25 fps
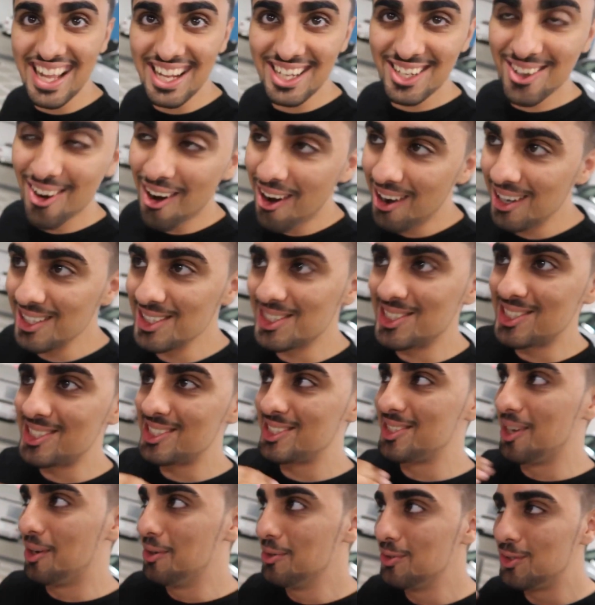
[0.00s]
That car is
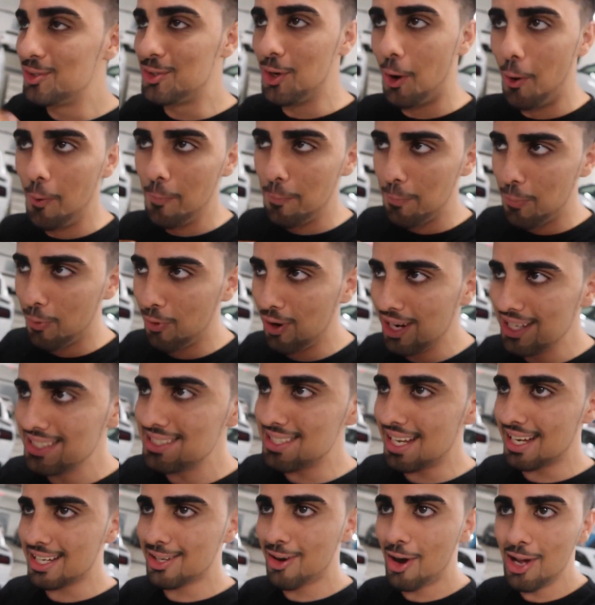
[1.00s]
so dope, boys.
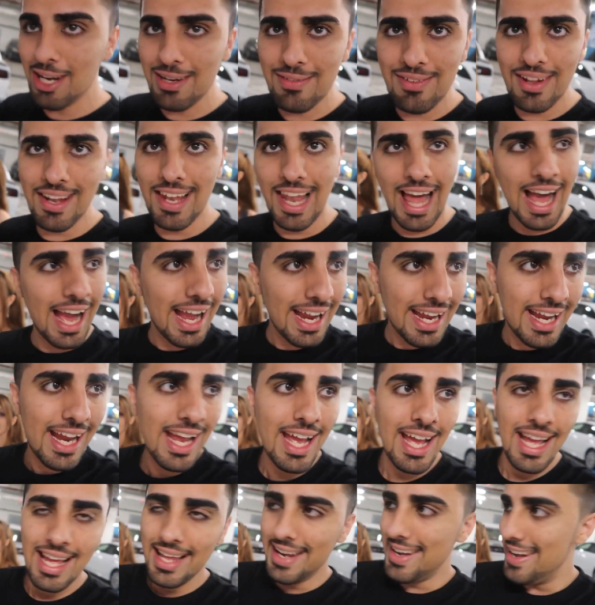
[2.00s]
I can't even lie.
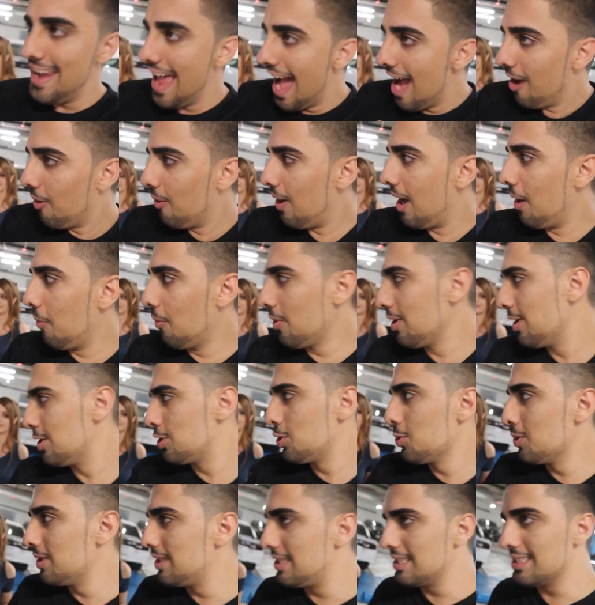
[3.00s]
Now I want to
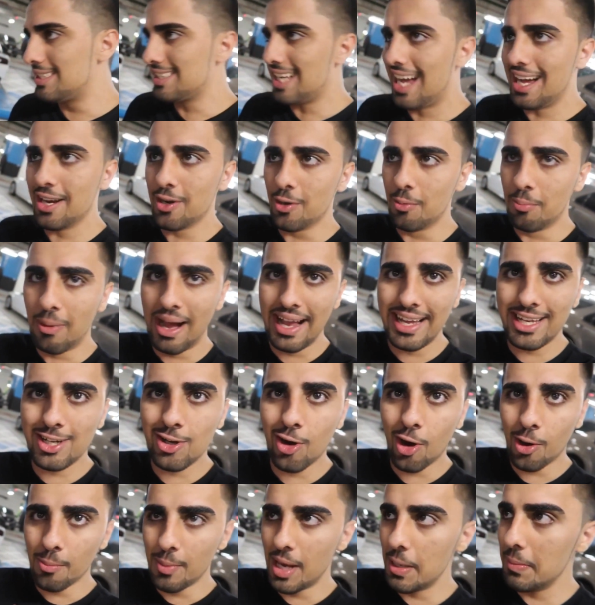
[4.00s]
do a design on my
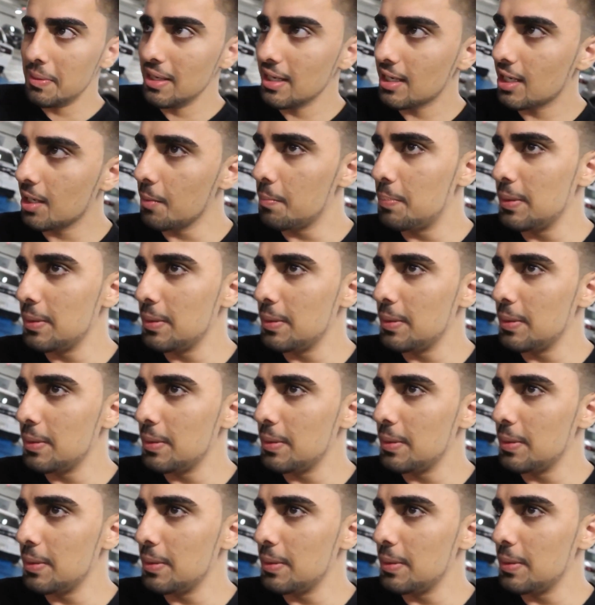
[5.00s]
car. Maybe it